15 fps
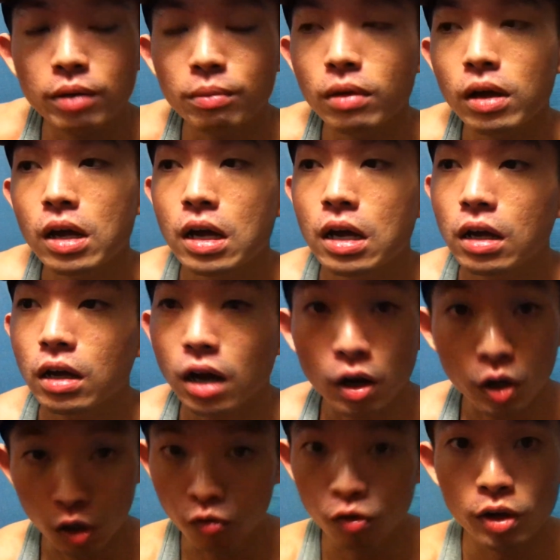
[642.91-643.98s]
him.
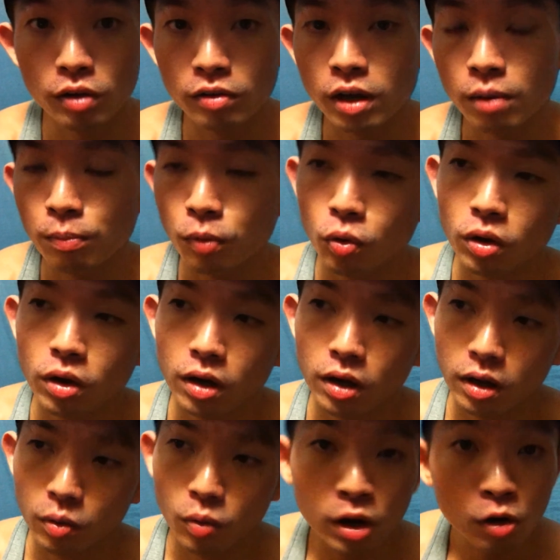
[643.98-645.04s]
I'll give you an example.
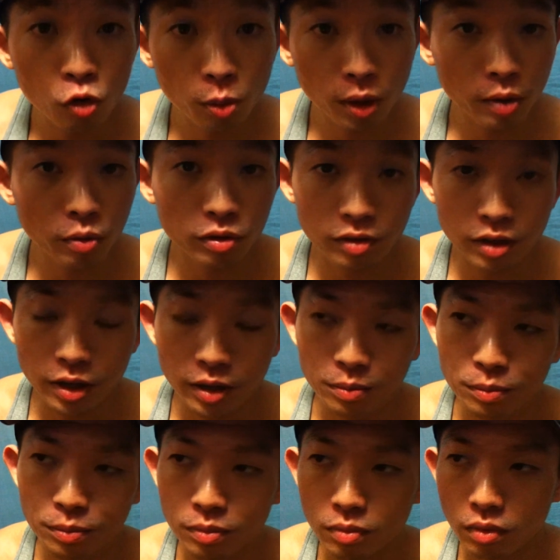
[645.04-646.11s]
One group I was
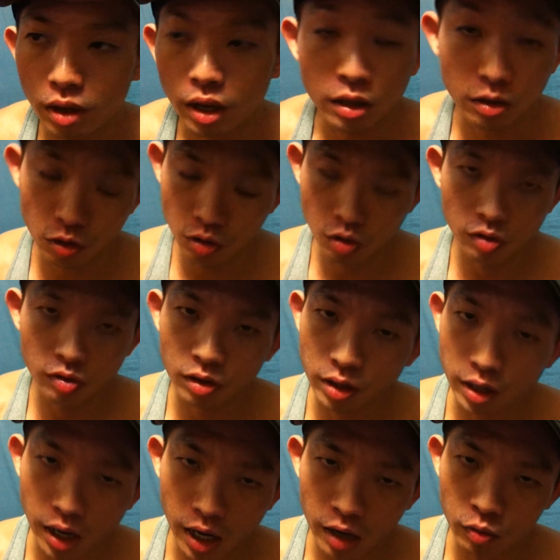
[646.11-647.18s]
in, and you have to
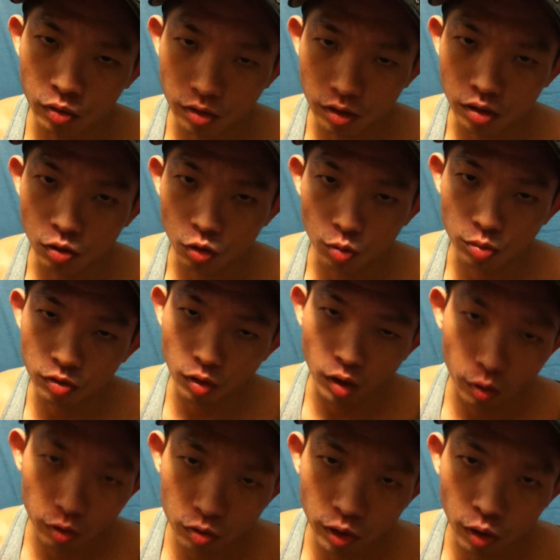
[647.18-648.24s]
consider that I was in the group, so
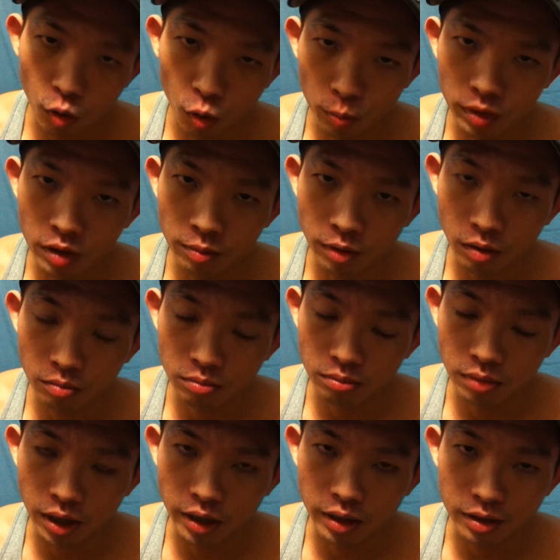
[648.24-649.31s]
I was quite open about
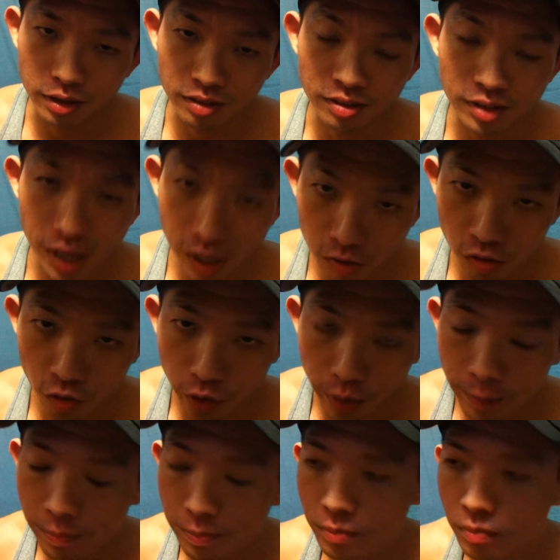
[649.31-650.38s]
my distaste for
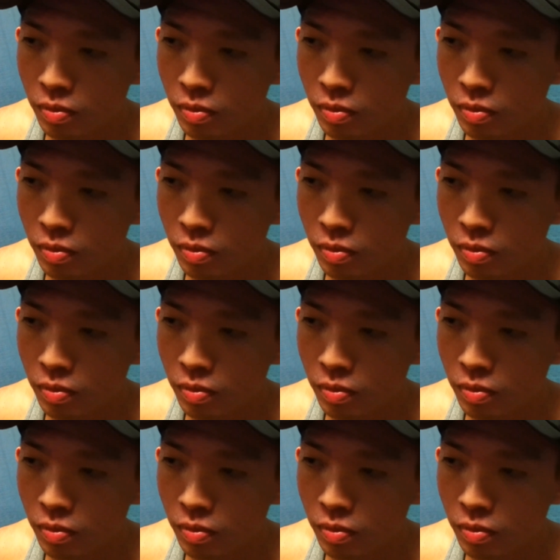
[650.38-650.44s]
him.